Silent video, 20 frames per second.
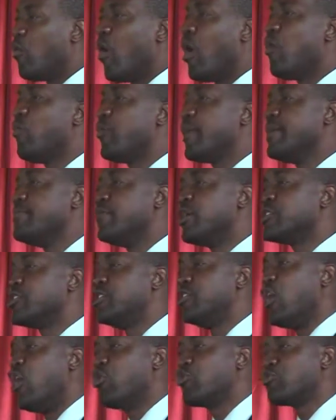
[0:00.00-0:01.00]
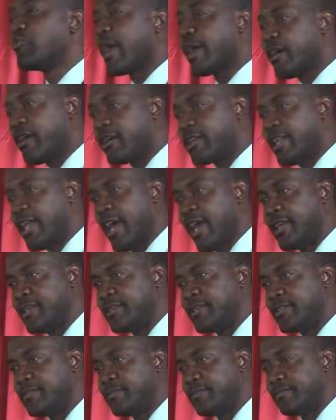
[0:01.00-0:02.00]
what we must now
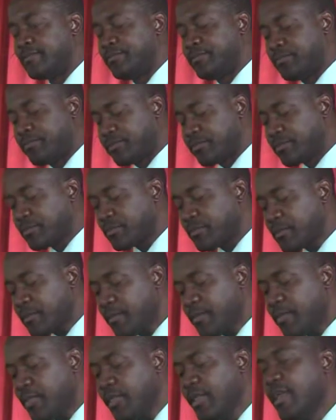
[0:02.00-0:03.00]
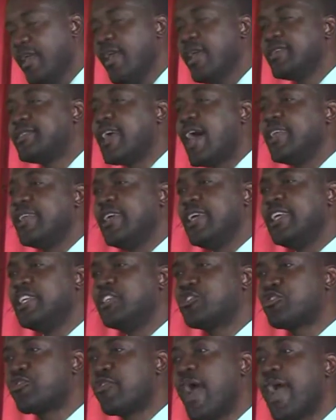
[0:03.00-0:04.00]
recognize is that
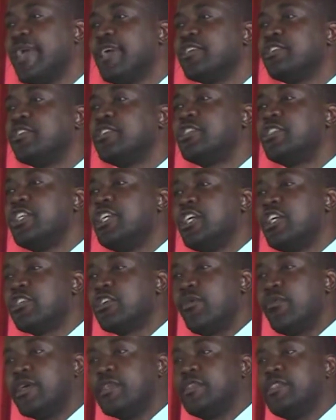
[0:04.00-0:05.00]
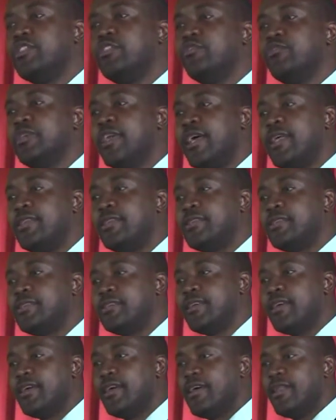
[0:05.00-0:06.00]
in trying to teach our
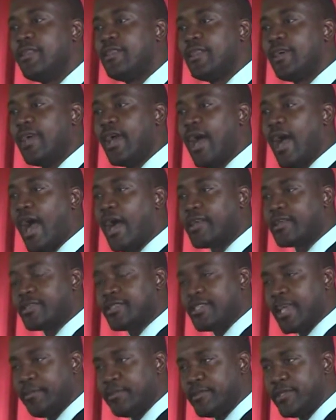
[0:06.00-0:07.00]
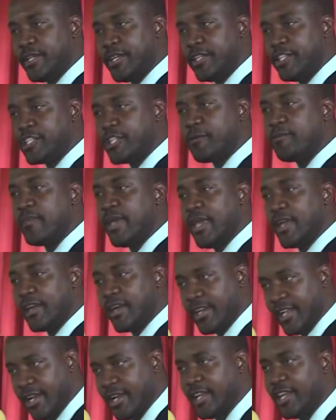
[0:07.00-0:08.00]
students the accepted
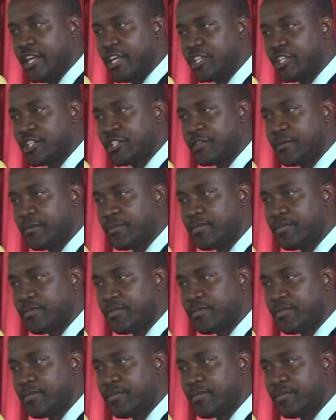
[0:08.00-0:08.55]
Jamaican English,